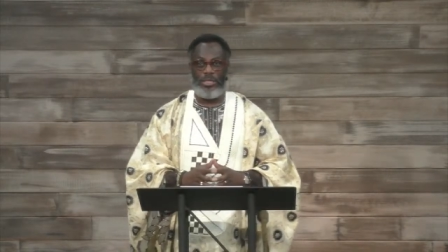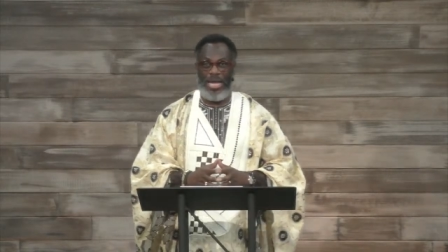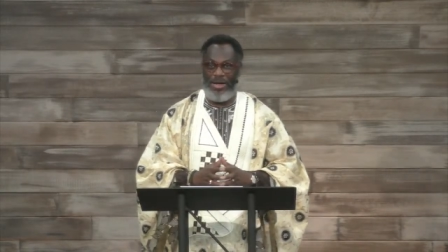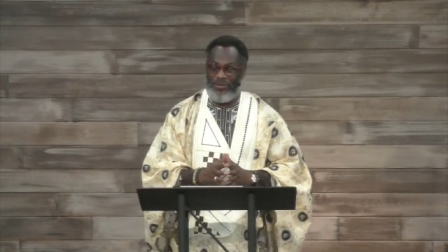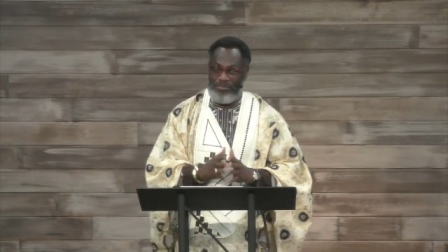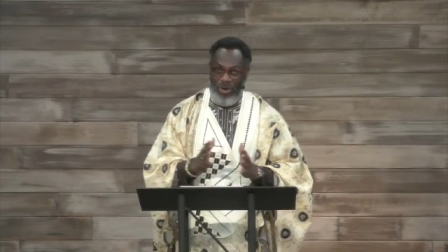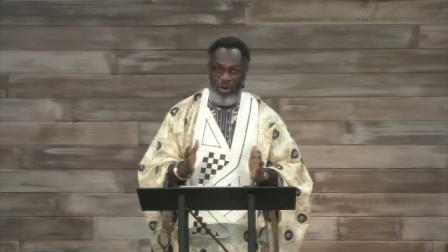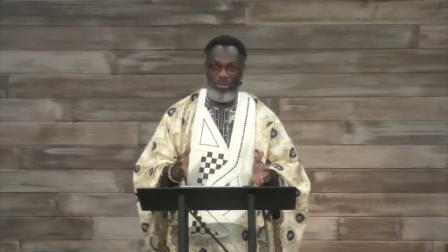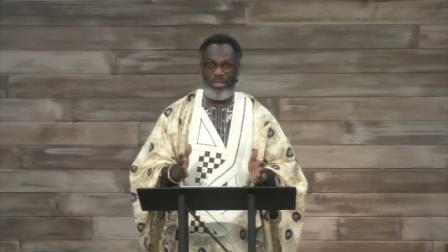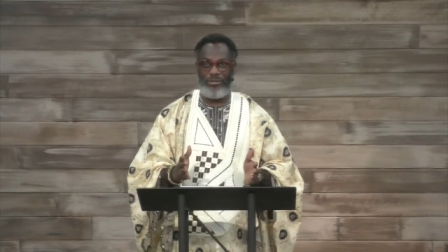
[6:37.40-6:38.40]
Every
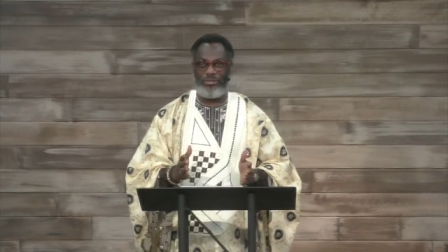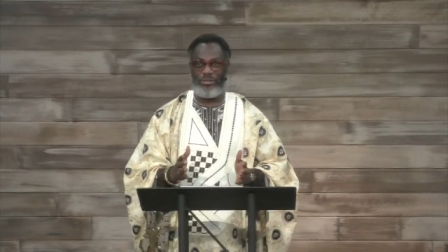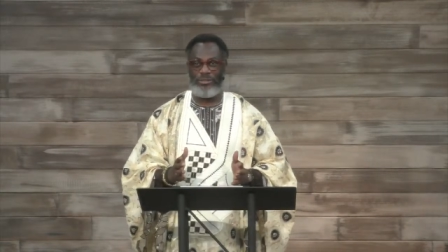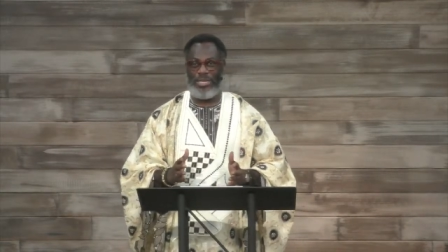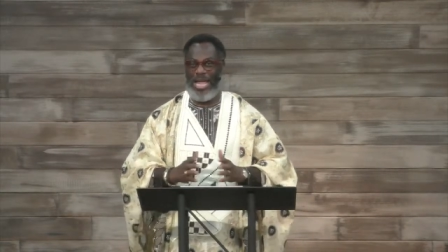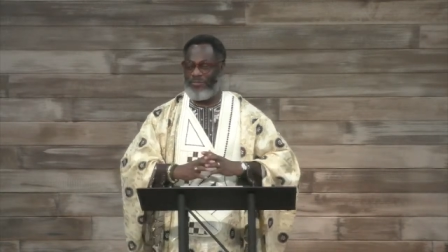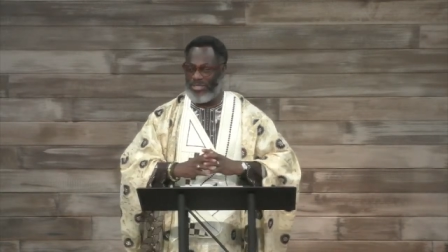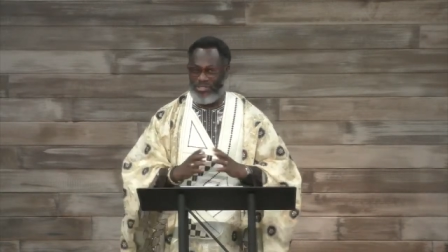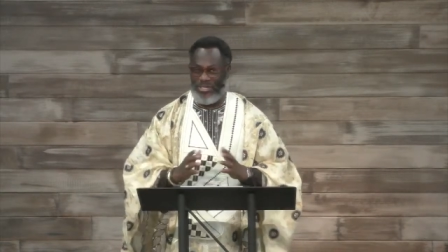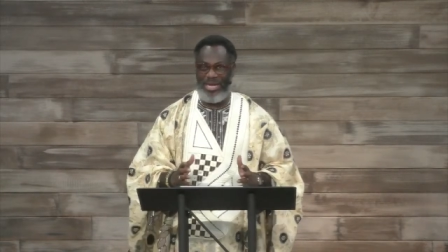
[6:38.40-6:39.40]
moment,
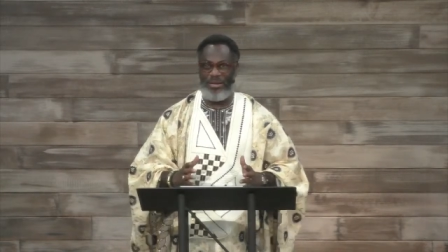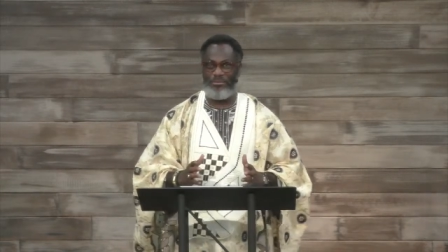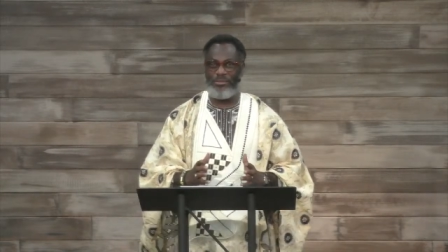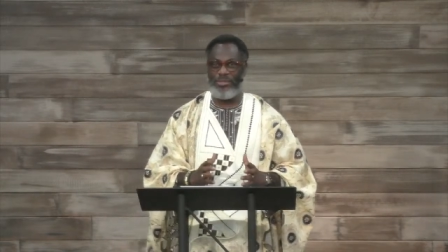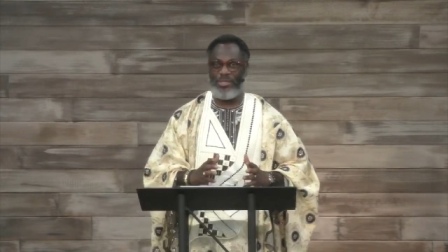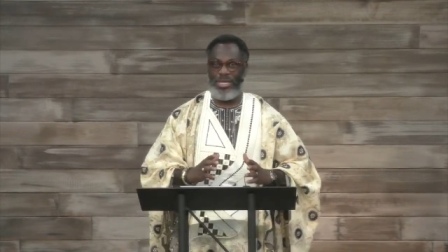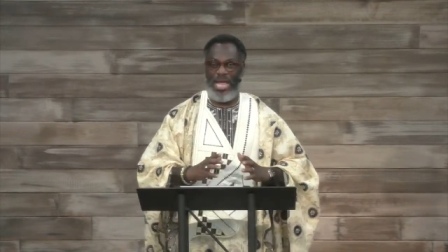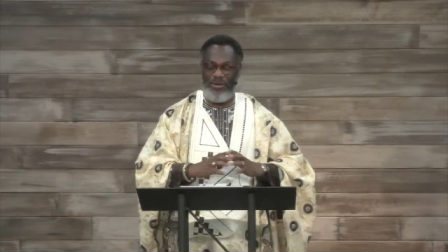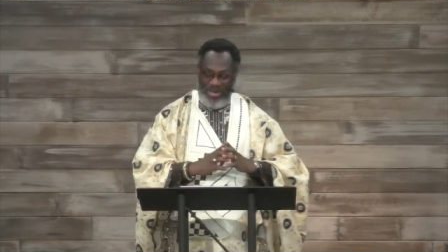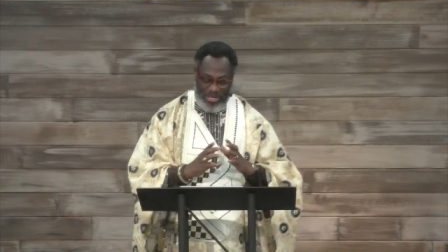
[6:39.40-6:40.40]
every time,
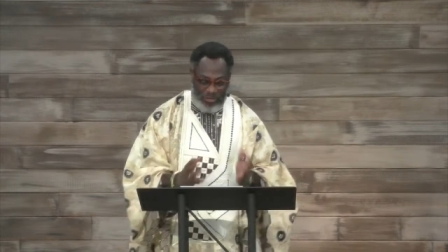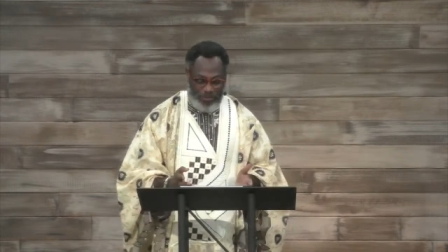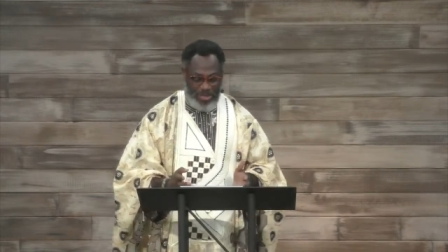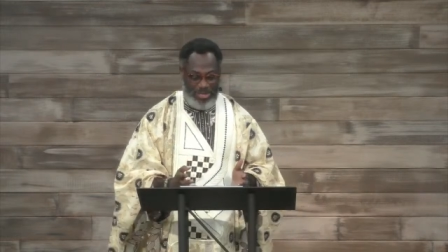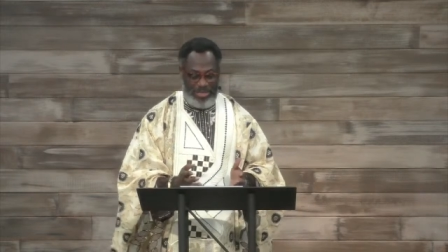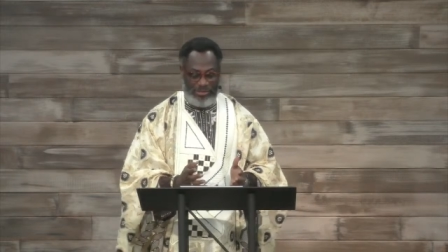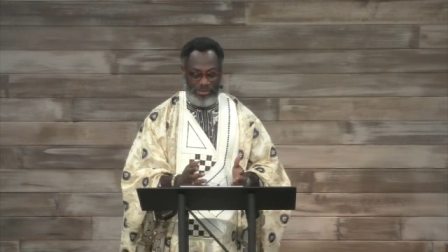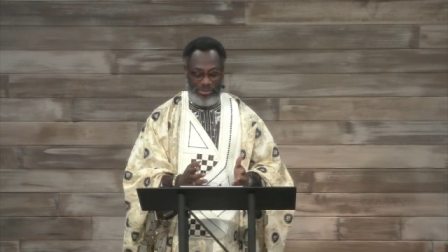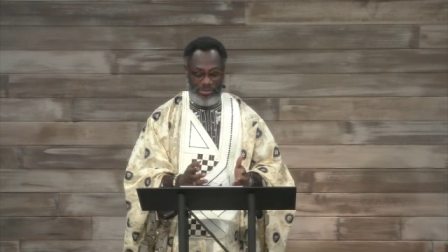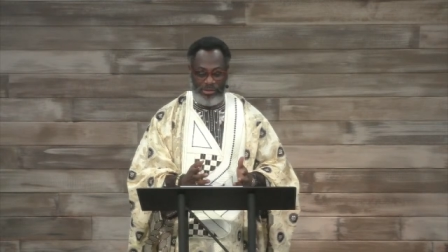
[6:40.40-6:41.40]
every
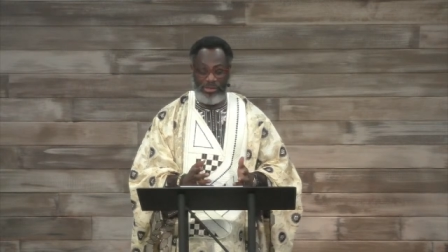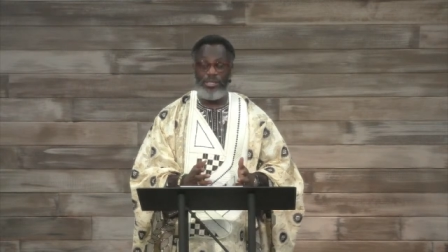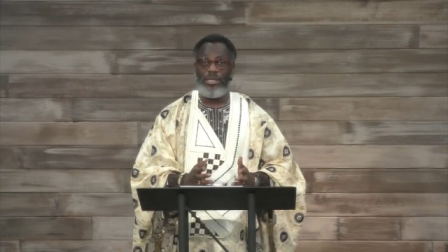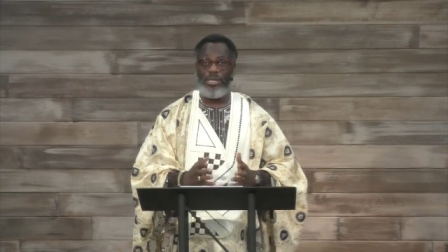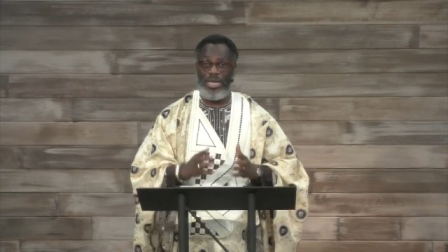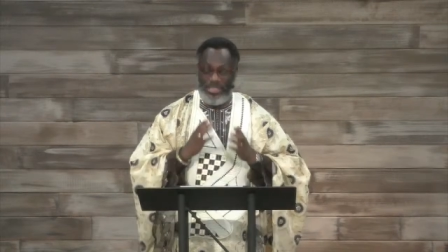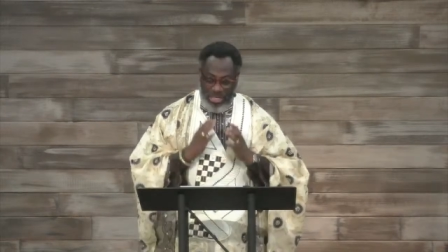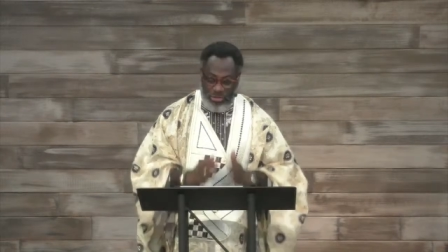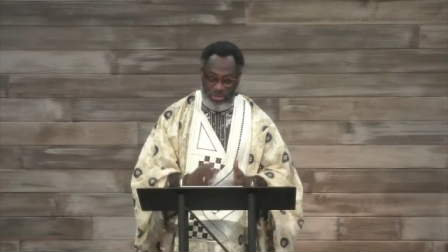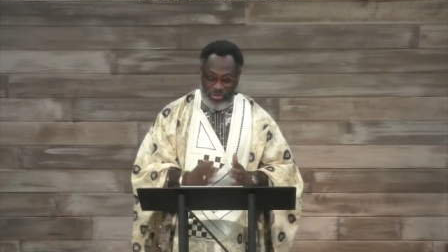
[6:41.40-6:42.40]
experience is
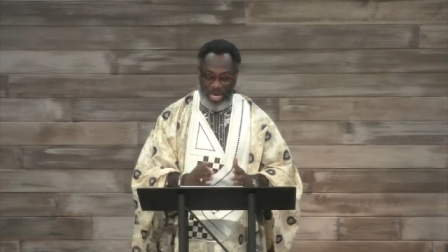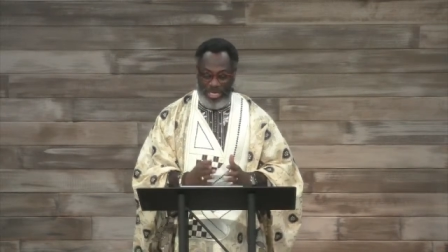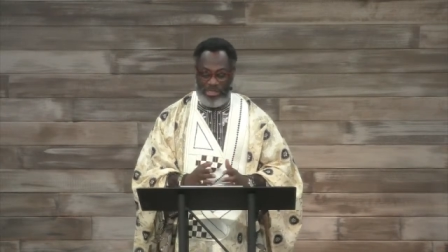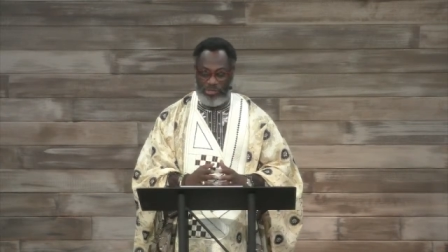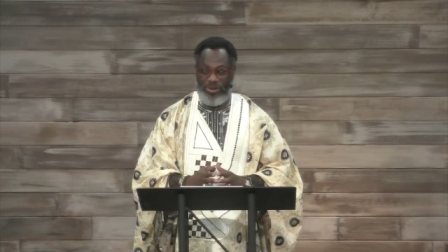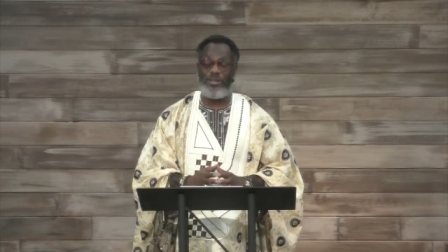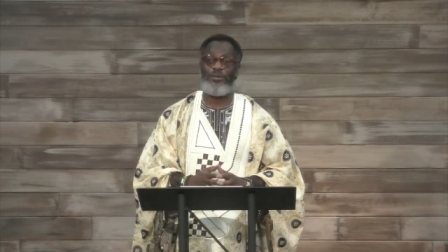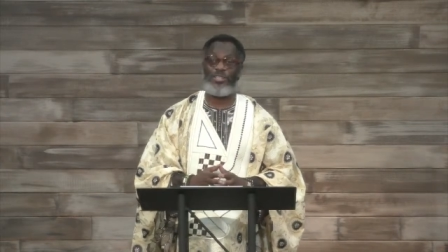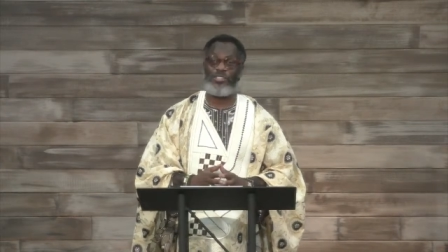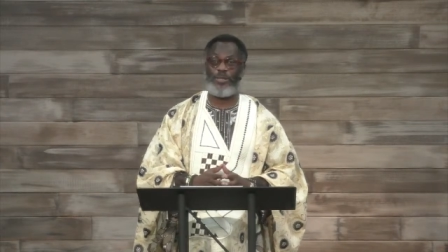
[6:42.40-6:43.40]
a good chance for
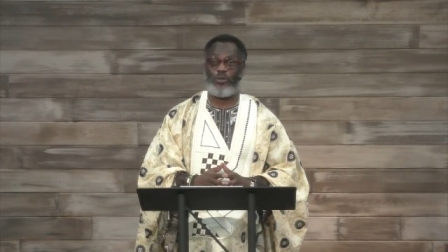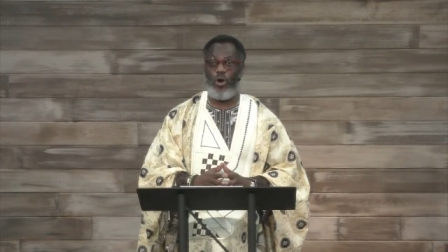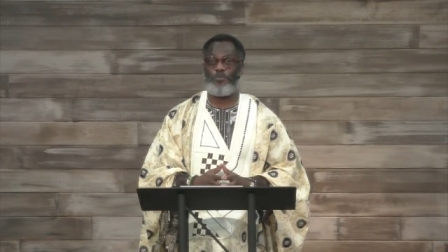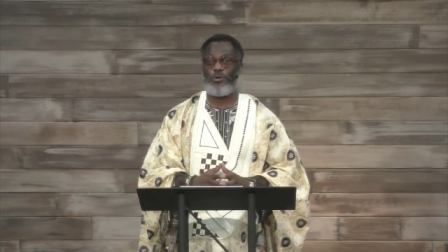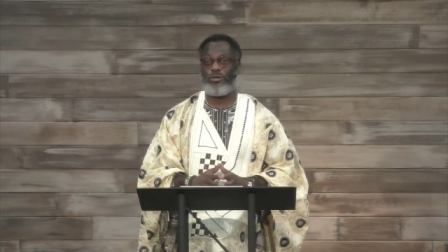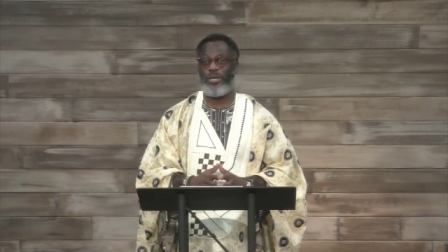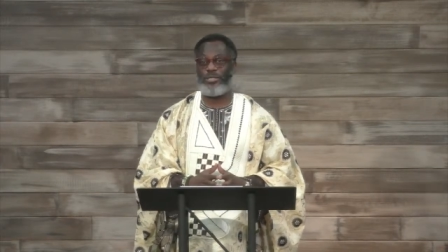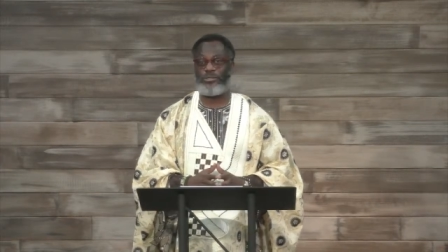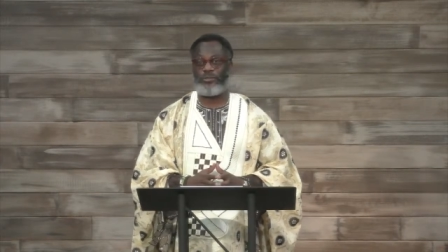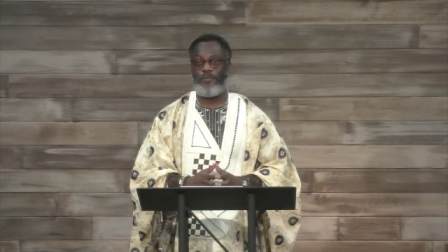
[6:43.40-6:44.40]
advancement or
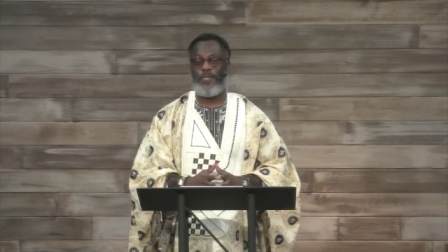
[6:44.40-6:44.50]
progress.